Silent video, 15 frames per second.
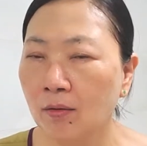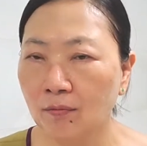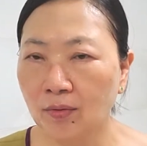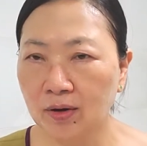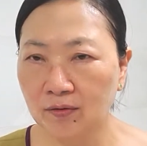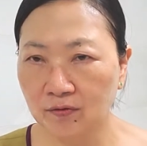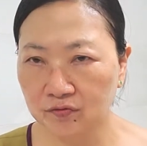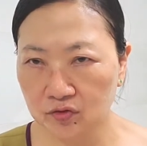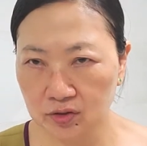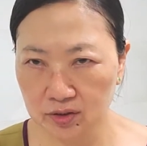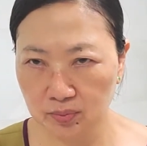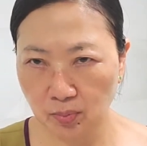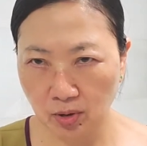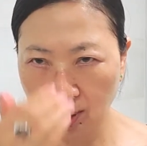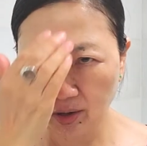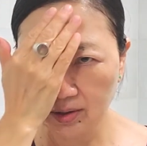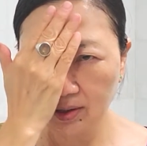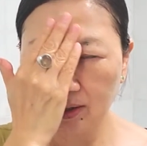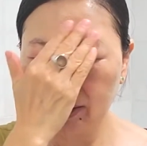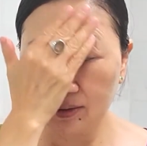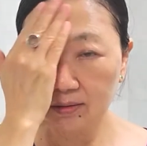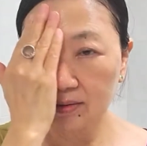One of this
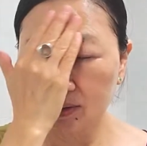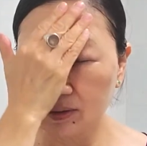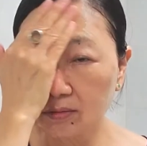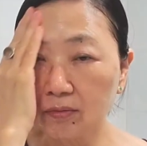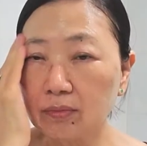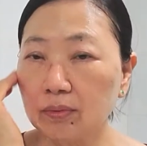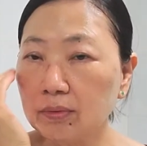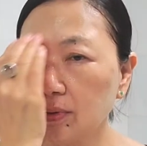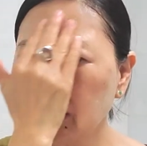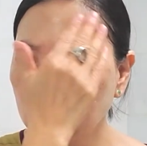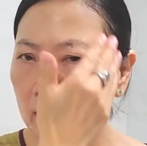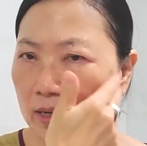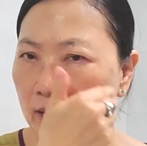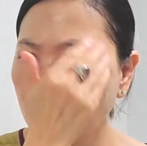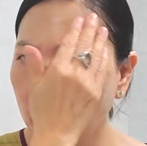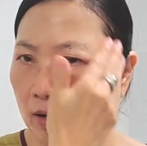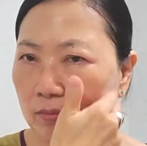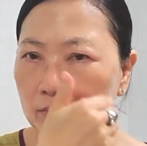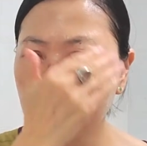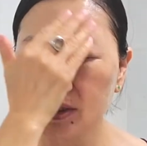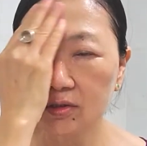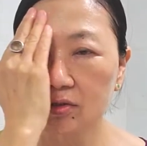product really helped
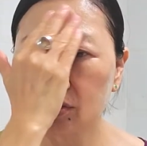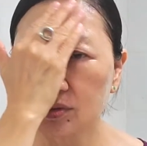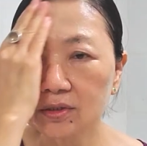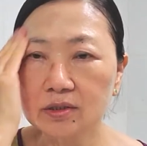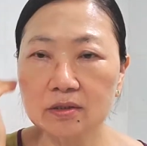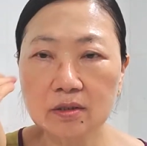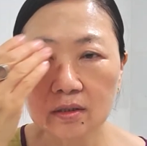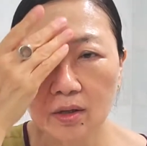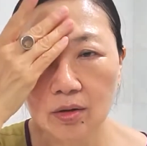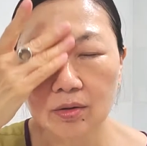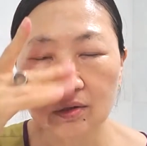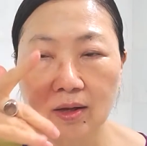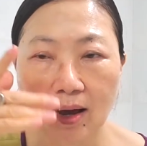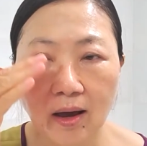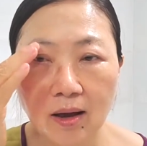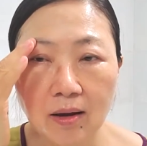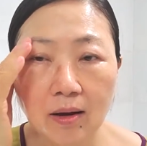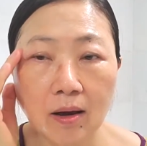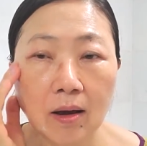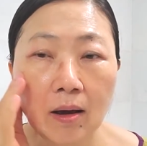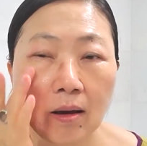me to slow down